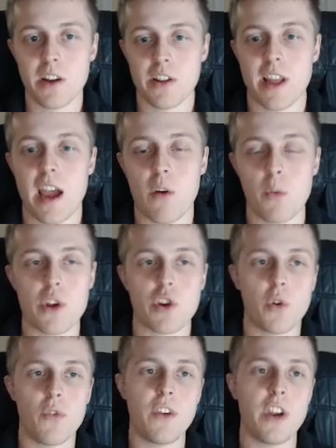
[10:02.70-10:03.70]
that
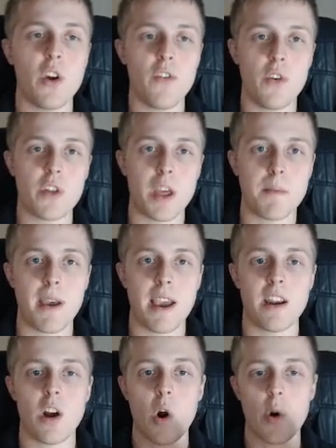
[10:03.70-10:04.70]
original video views
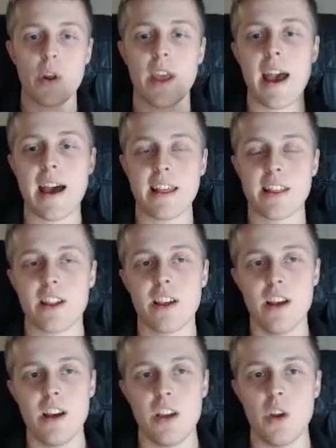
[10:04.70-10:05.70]
campaign already has,
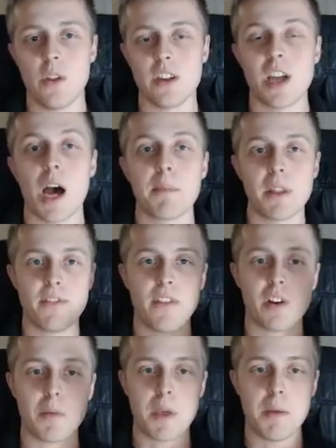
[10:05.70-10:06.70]
you know, the top of the
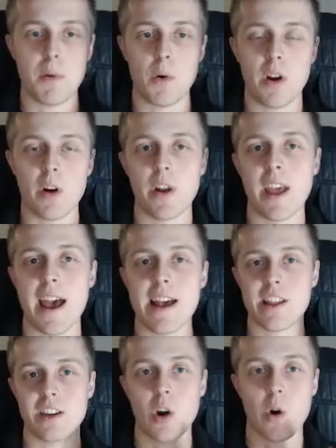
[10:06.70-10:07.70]
funnel people. It already has
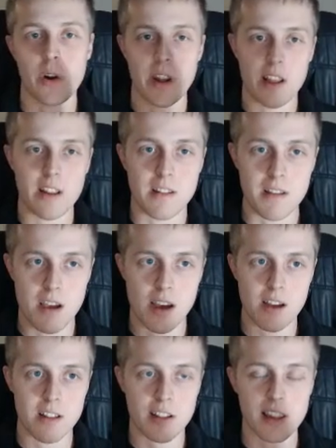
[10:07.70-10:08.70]
the targeting
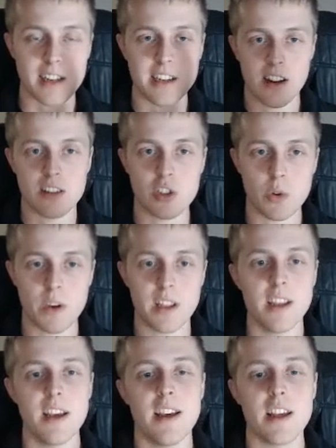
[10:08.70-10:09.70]
selected onto it.
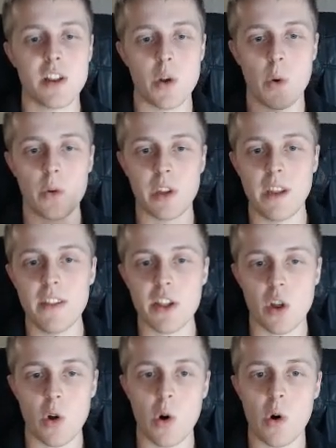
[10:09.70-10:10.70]
So leave this
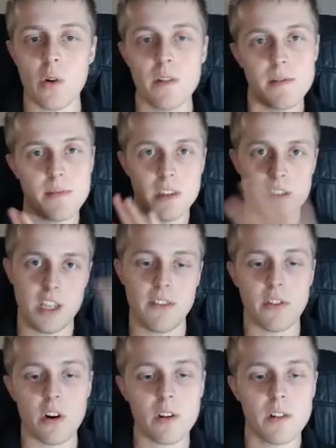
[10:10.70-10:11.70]
all
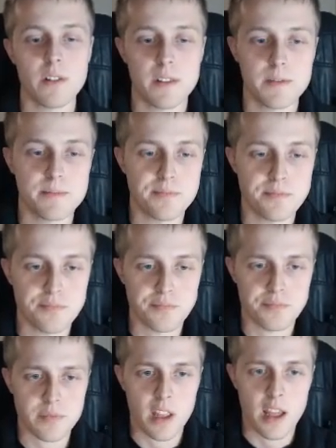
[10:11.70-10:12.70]
default.
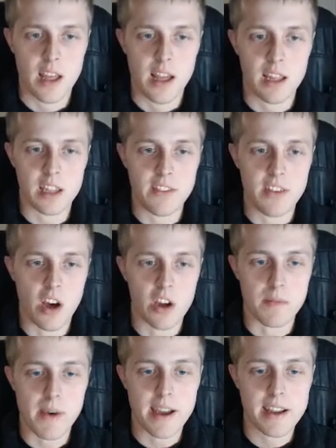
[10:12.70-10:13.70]
Leave it
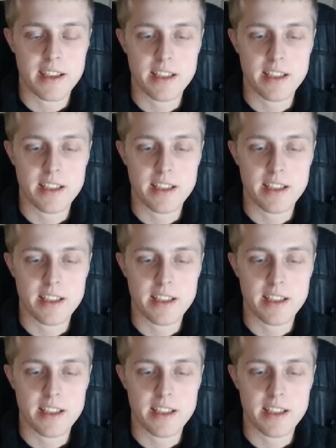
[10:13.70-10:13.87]
automatic.